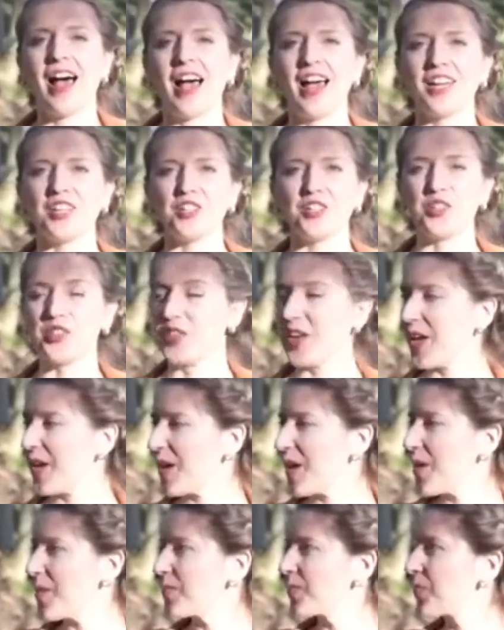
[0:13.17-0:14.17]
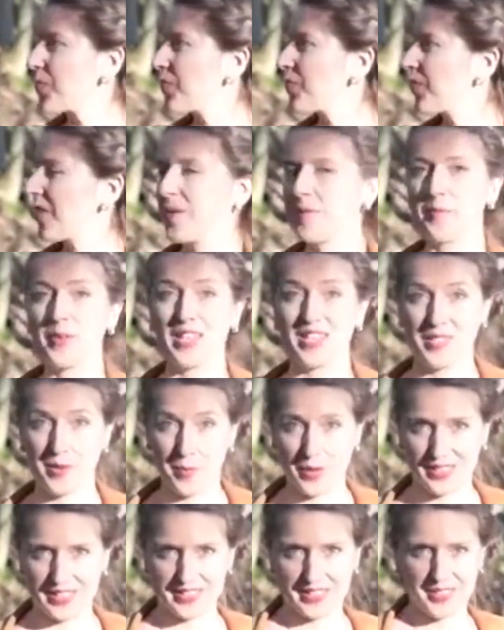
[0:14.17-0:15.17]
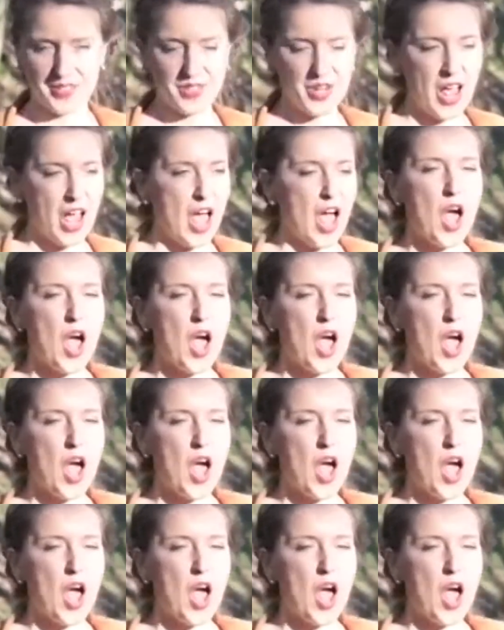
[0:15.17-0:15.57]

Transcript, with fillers: And today, me and Sebastian